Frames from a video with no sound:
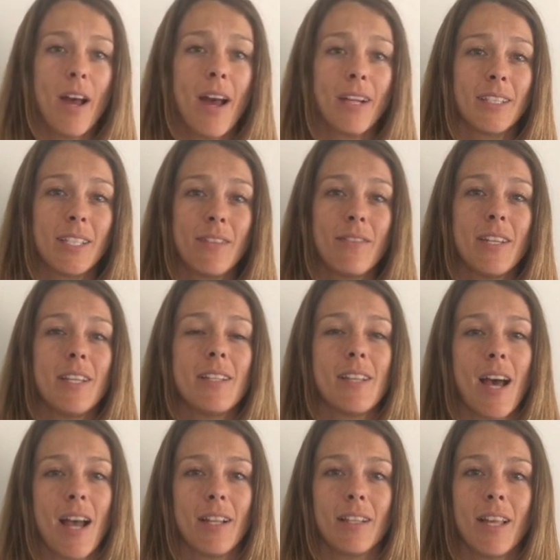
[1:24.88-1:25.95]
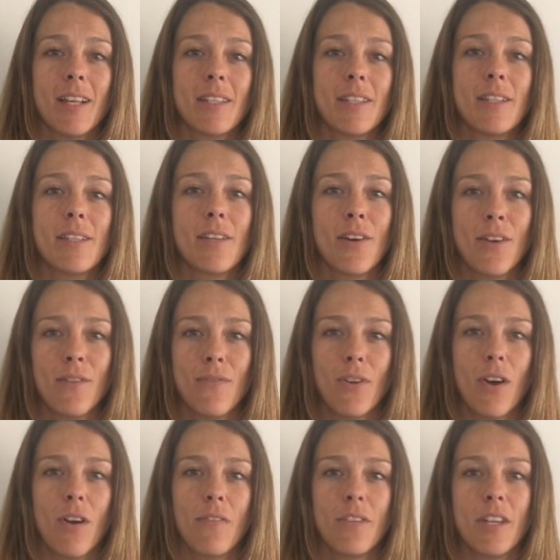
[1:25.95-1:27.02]
activities adolescents are
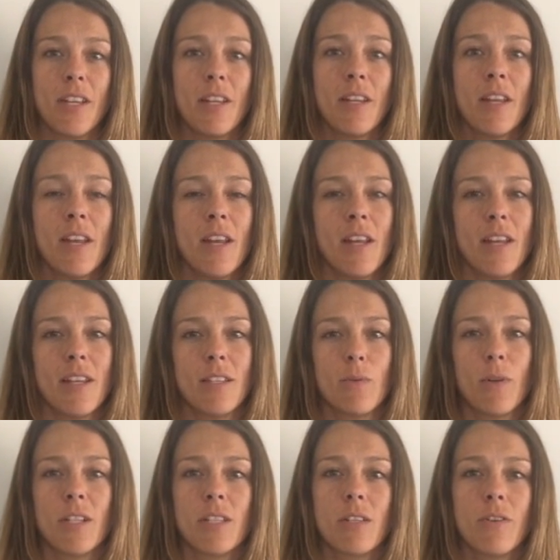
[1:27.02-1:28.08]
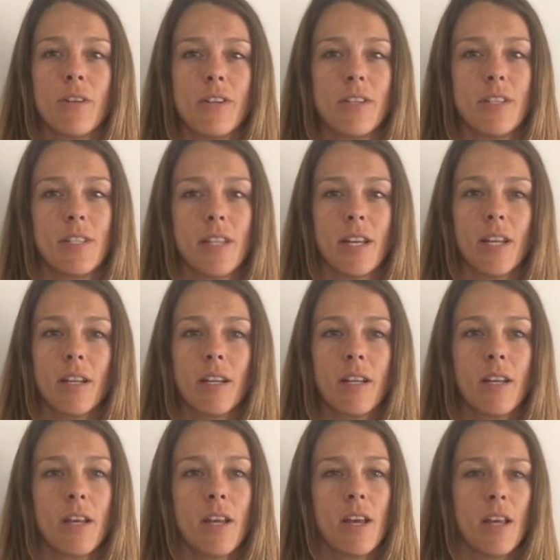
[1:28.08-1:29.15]
involved in is what's going to stick.
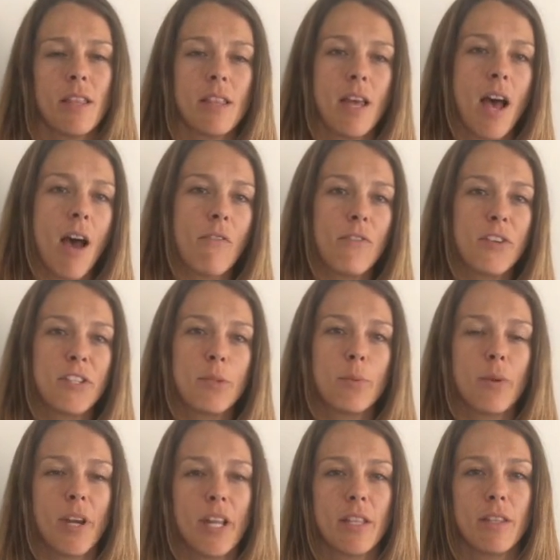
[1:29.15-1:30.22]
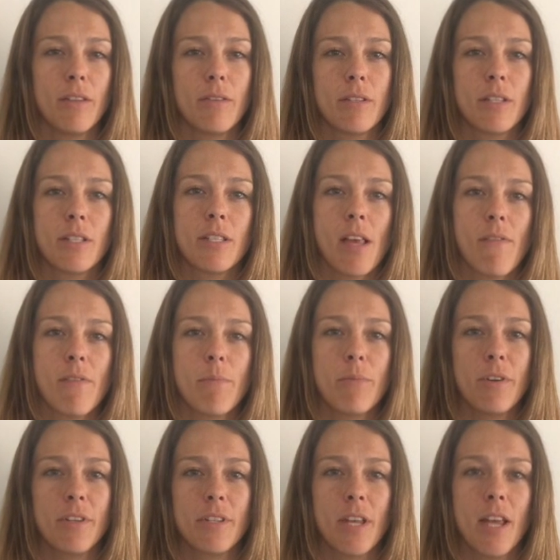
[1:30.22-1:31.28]
The average brain loses 7%
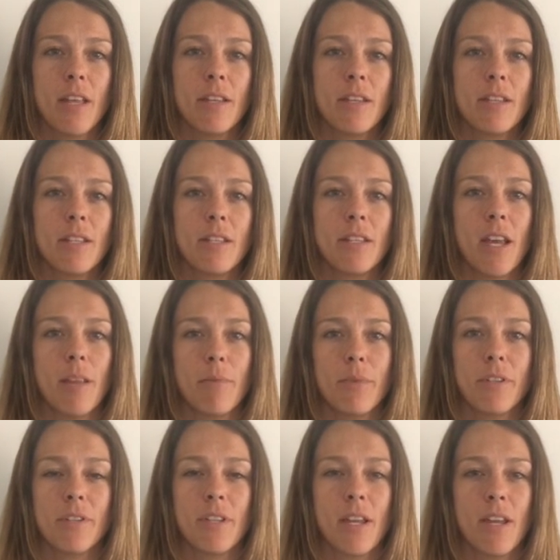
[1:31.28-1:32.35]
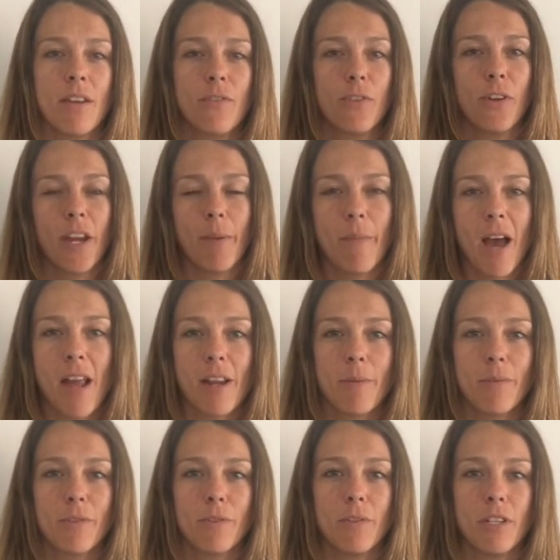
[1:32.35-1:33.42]
to 10% of gray matter
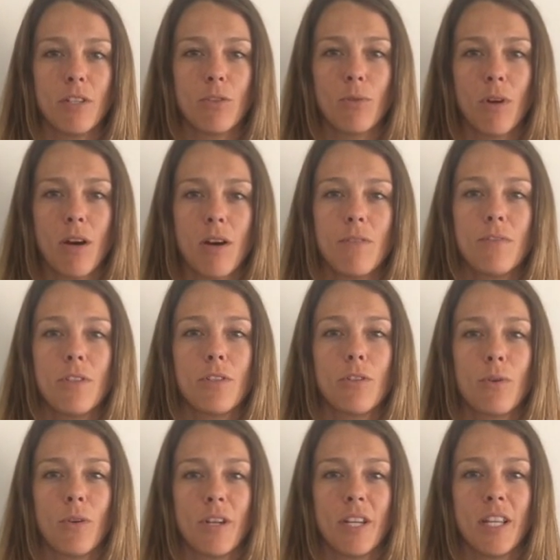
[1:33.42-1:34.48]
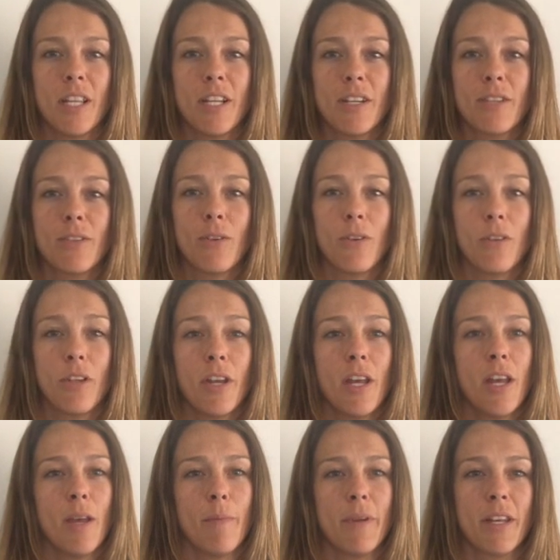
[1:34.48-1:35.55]
between 12 to 20 years old
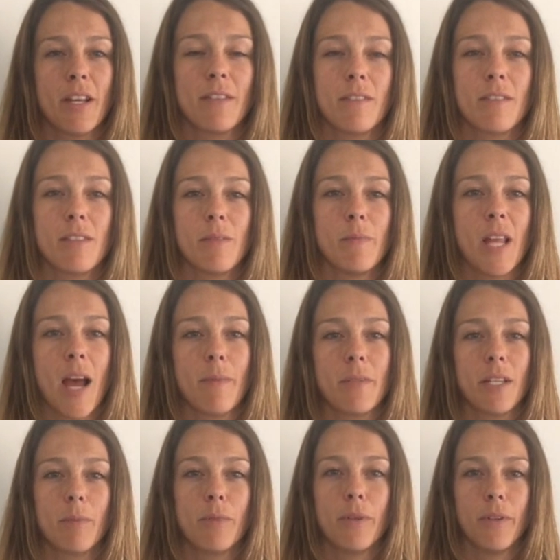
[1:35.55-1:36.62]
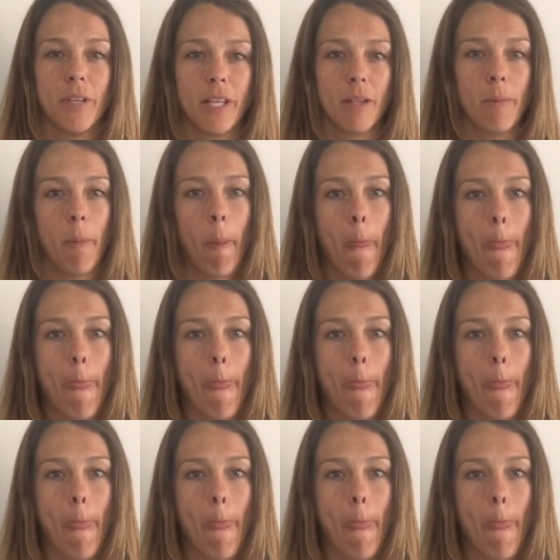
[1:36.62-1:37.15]
because of synaptic pruning.